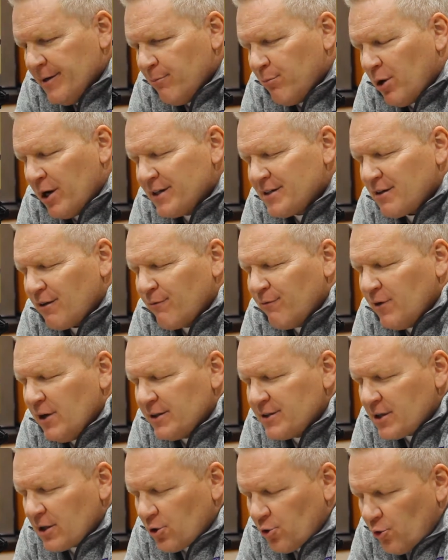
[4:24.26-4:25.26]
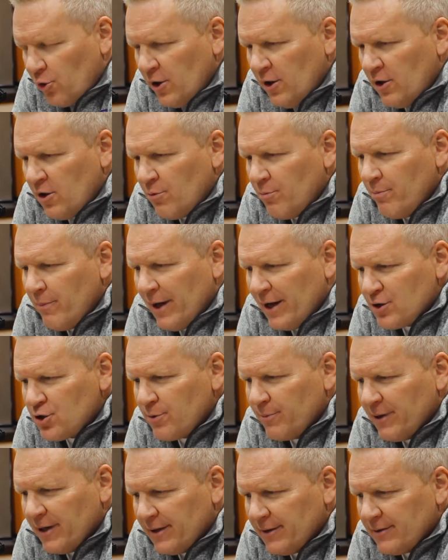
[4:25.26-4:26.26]
but it's a critical
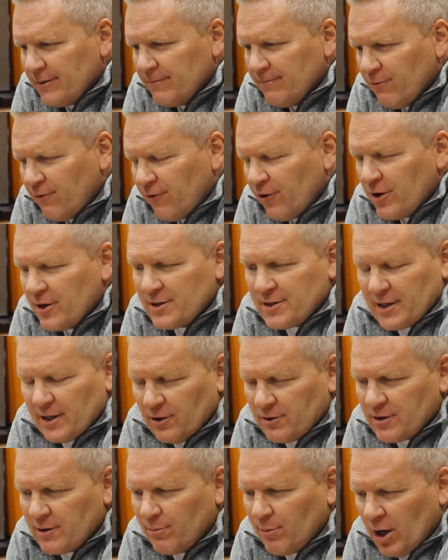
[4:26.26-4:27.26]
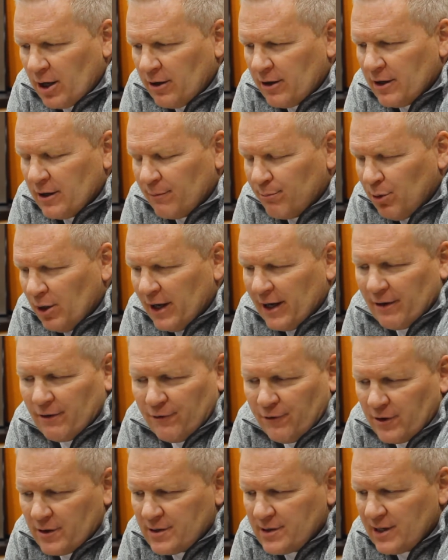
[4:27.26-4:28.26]
measurement for the sales and marketing plan or
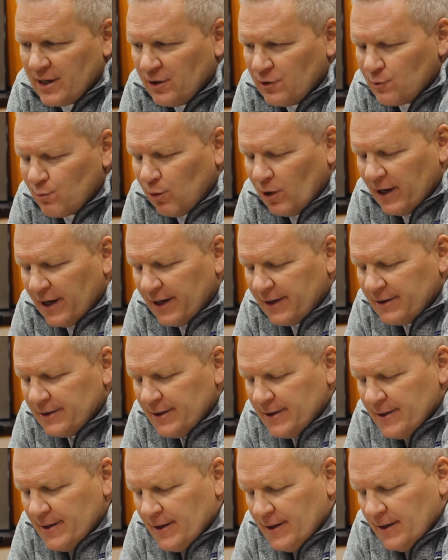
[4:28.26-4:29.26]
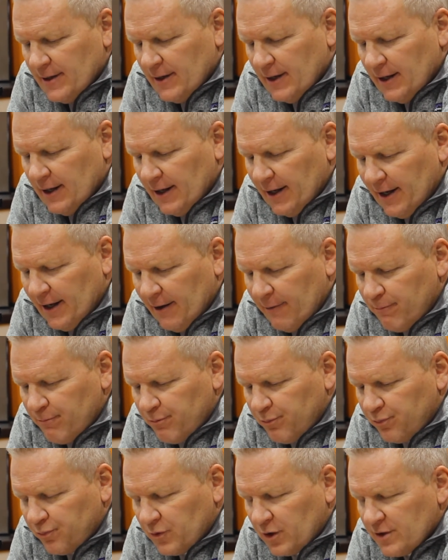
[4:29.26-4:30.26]
for the sales plan.
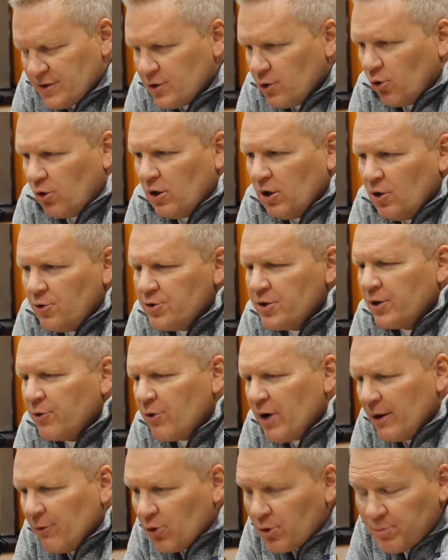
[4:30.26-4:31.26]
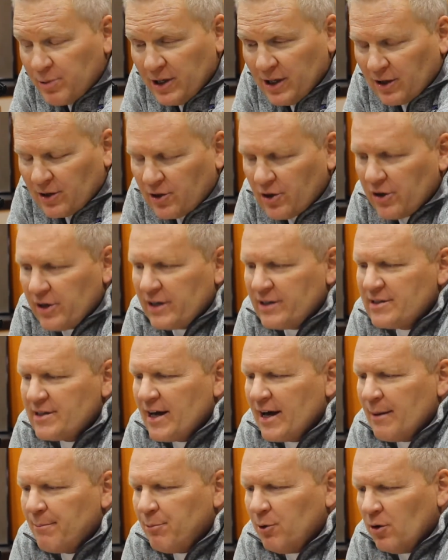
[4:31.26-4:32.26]
So closing rate would be a good
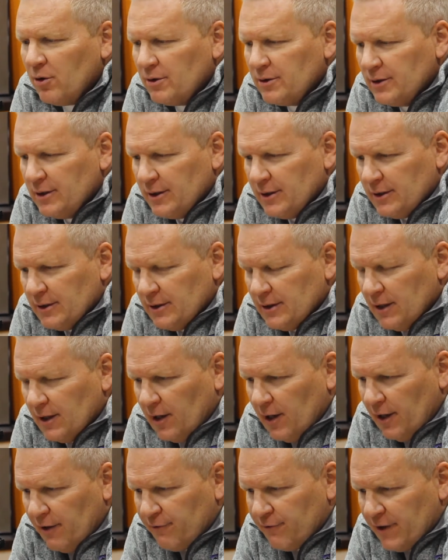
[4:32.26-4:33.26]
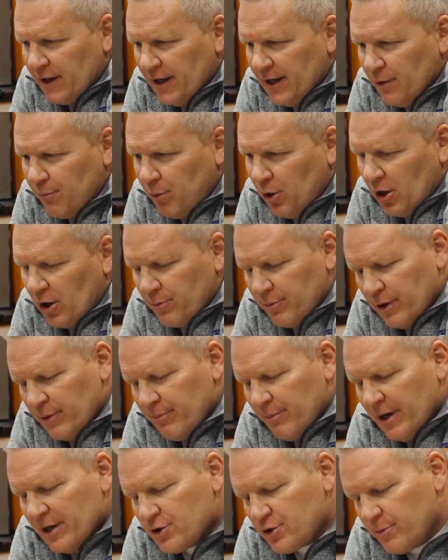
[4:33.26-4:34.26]
example of a department
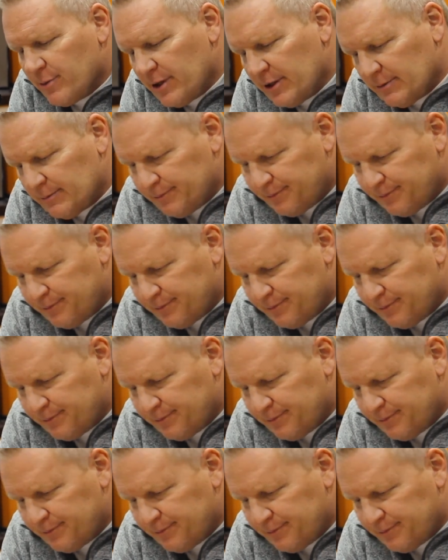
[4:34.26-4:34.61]
measurement.